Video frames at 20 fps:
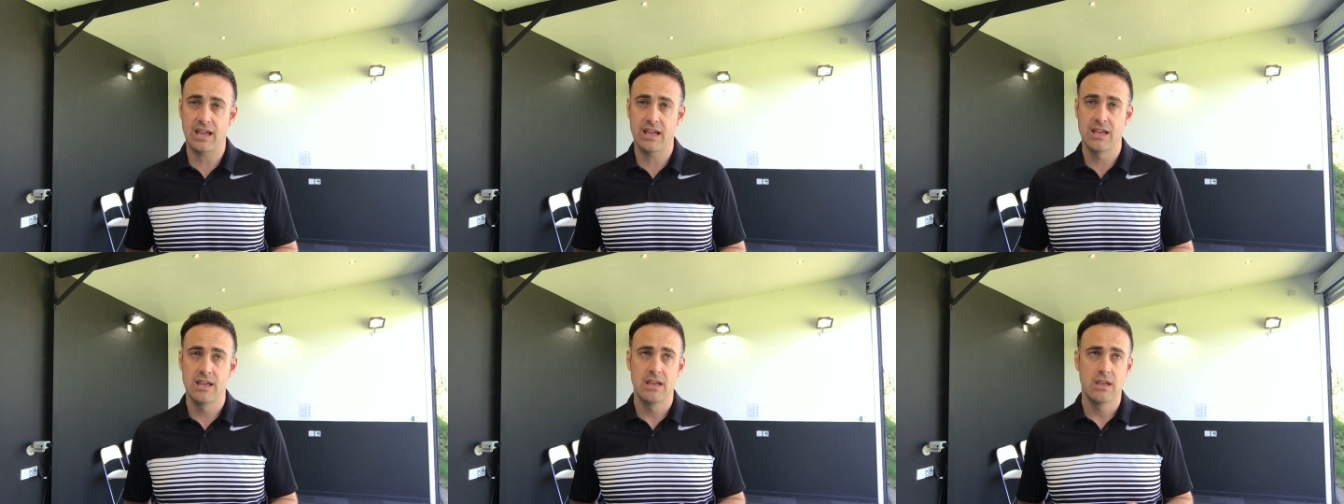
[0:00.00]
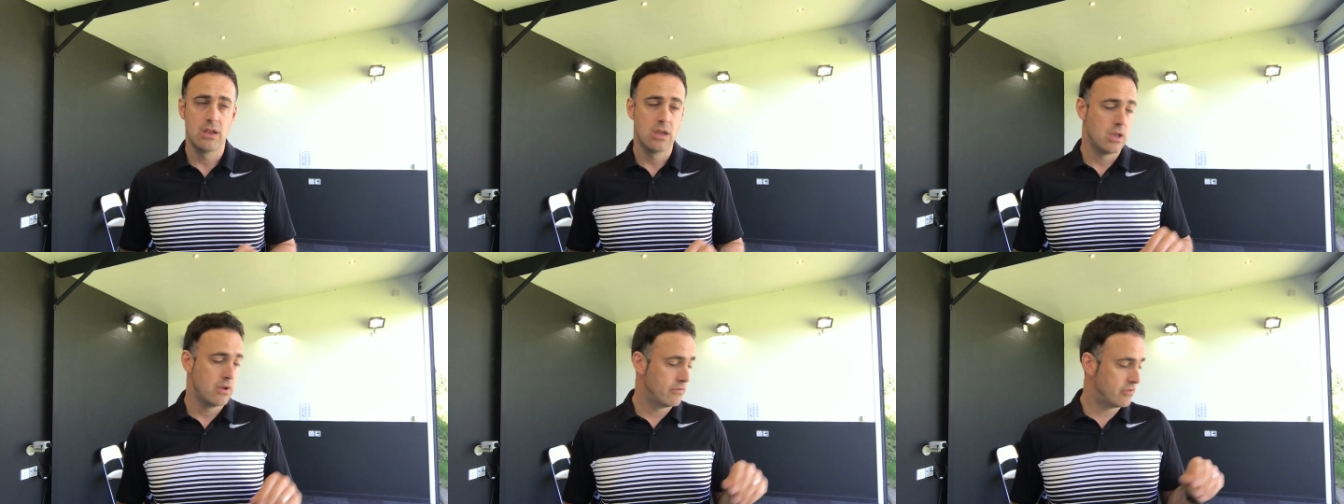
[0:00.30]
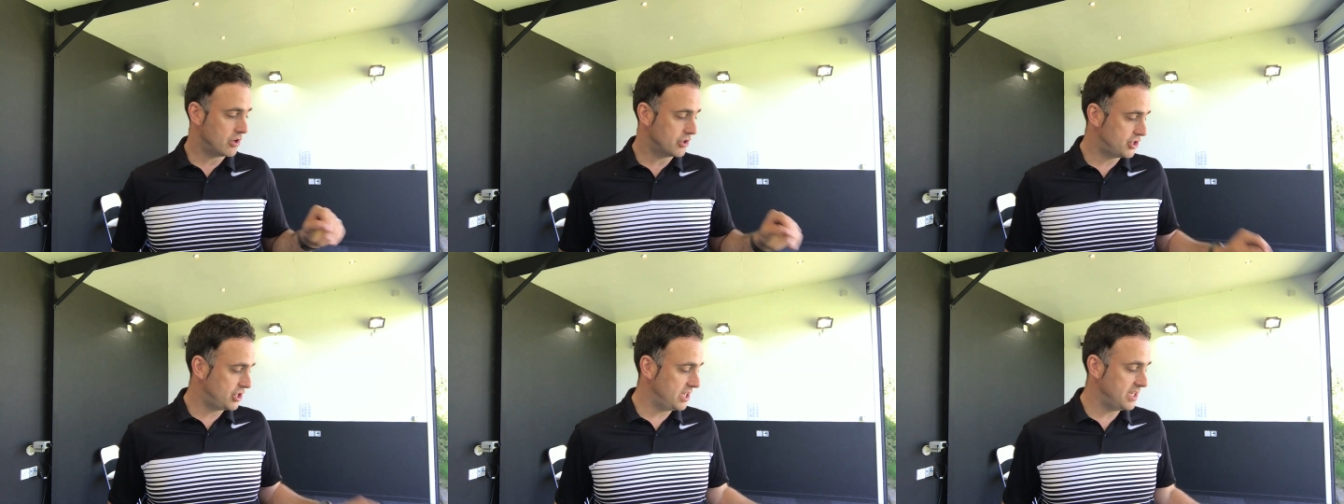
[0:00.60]
We've
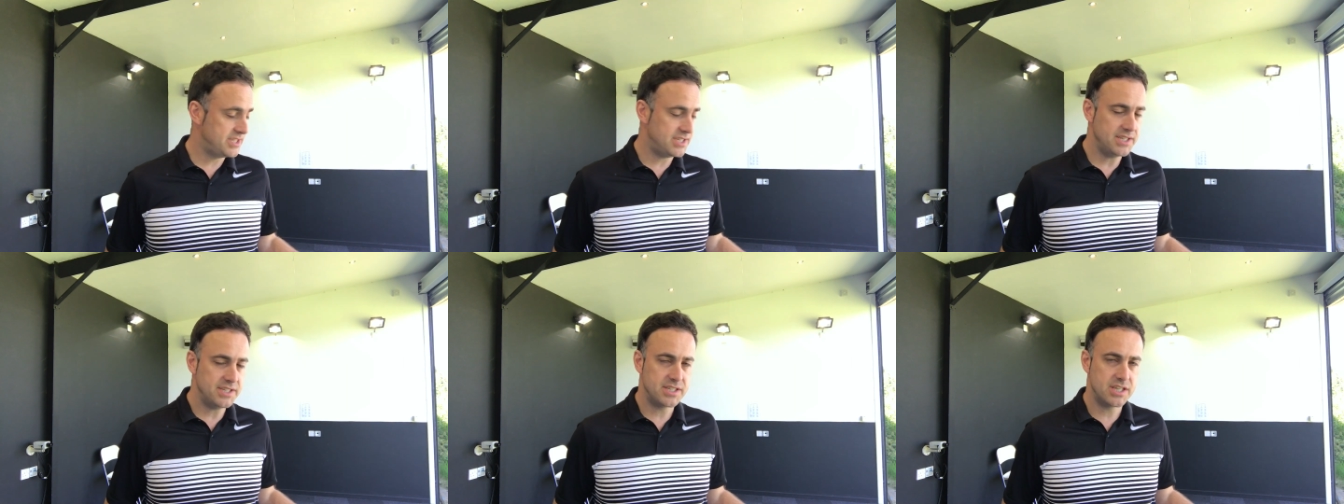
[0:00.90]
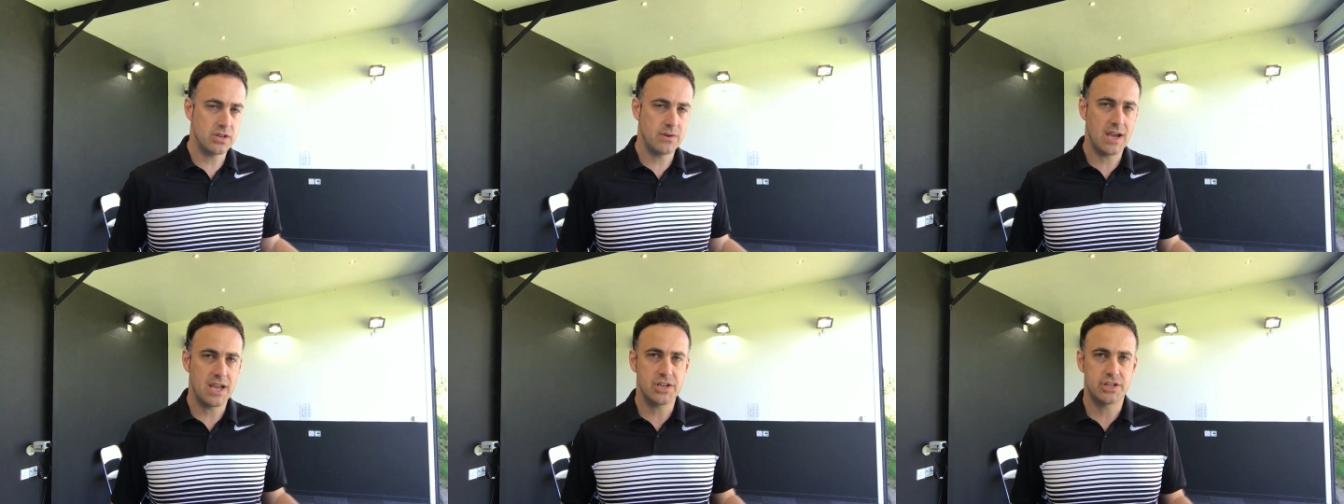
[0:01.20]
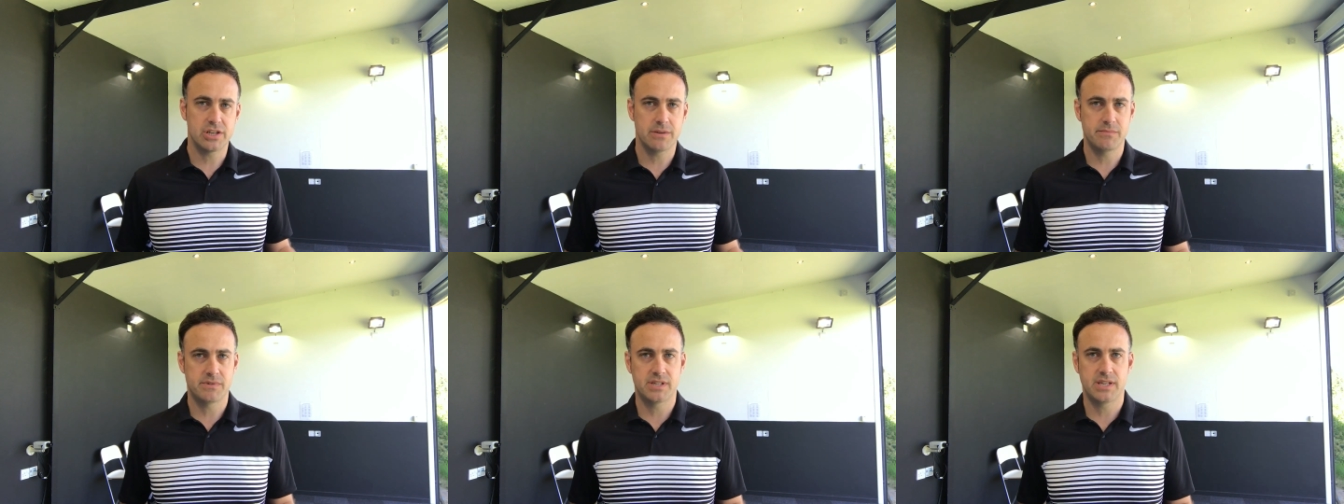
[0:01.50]
got GC2
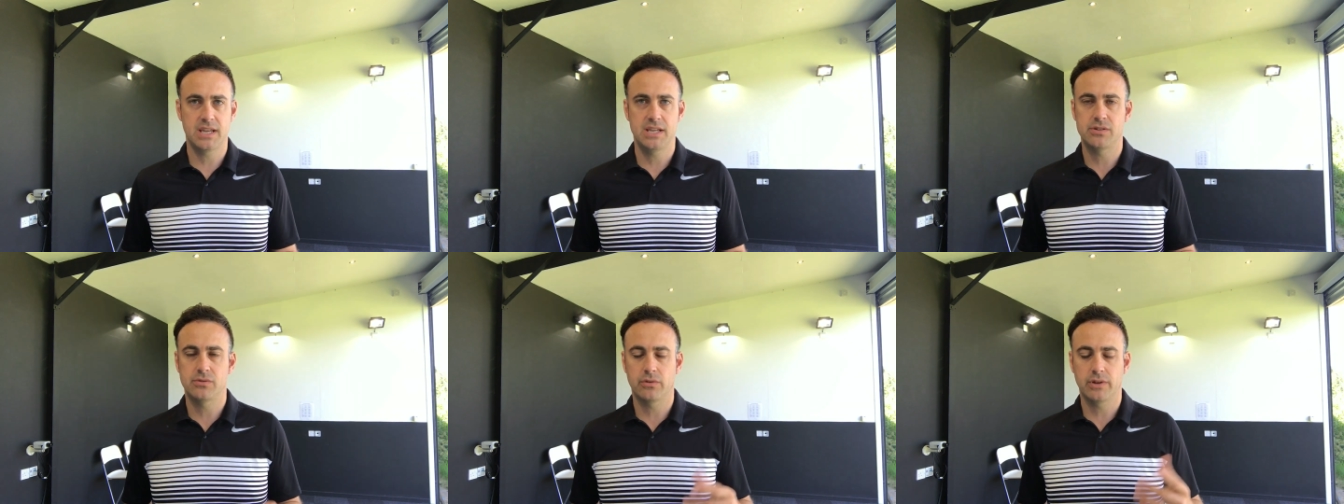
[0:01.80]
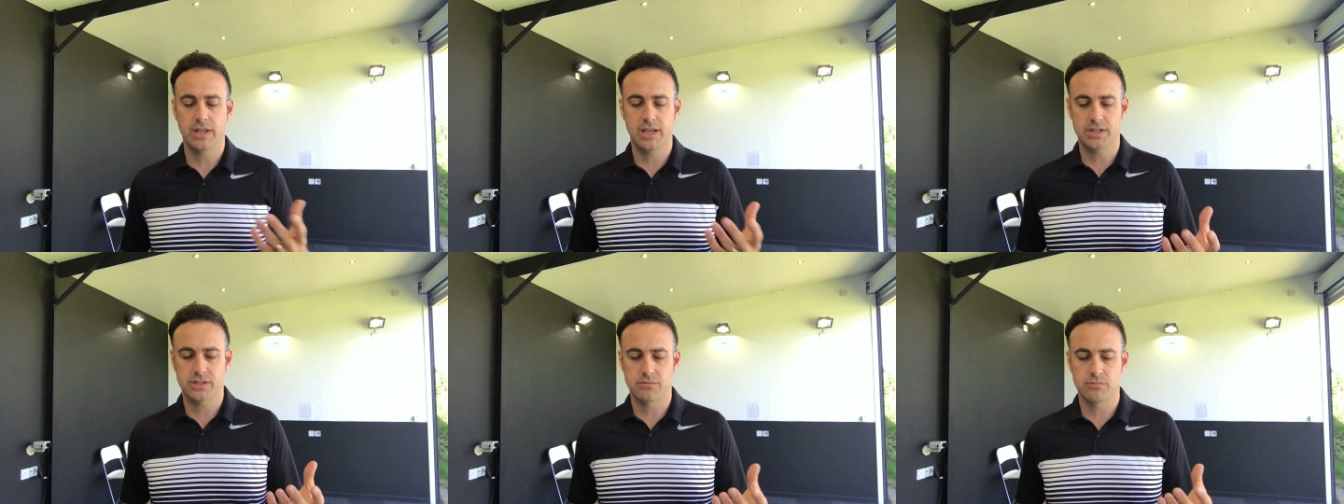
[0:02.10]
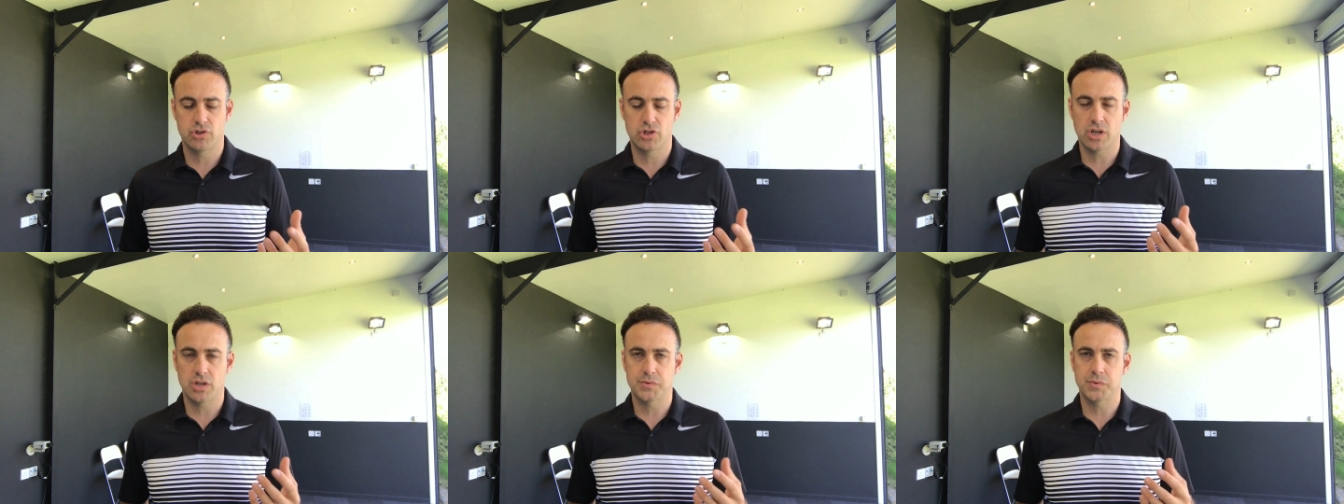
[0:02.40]
HMT, so we're going to hit some
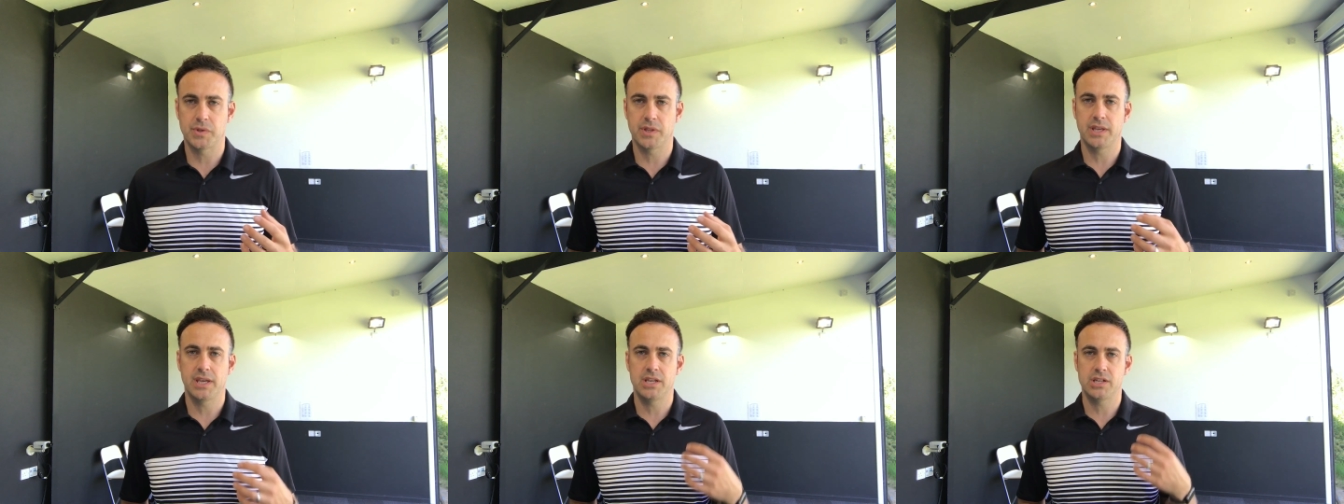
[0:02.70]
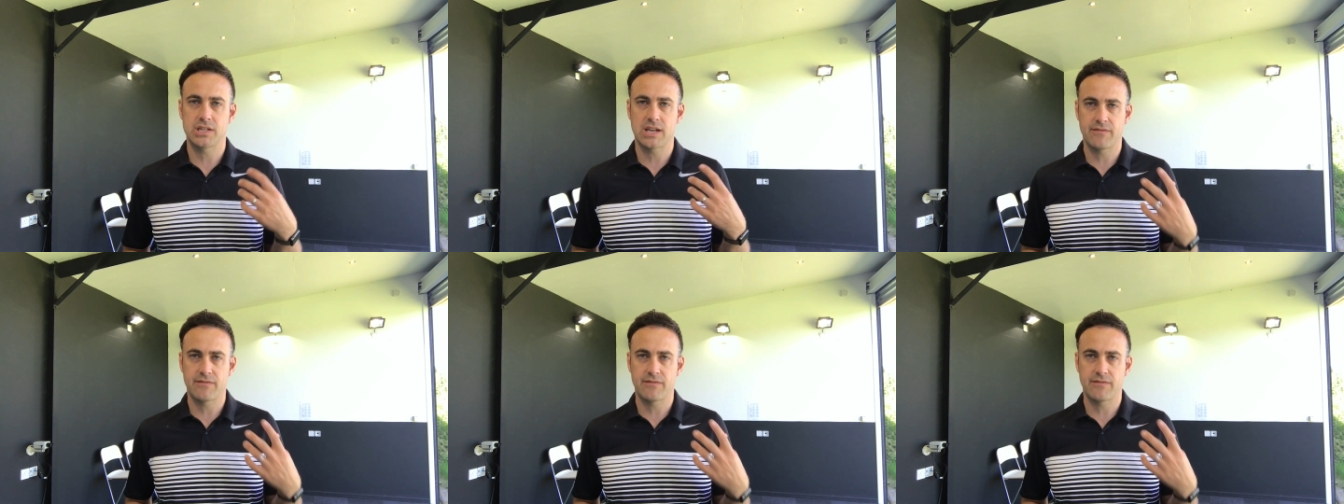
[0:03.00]
shots with each,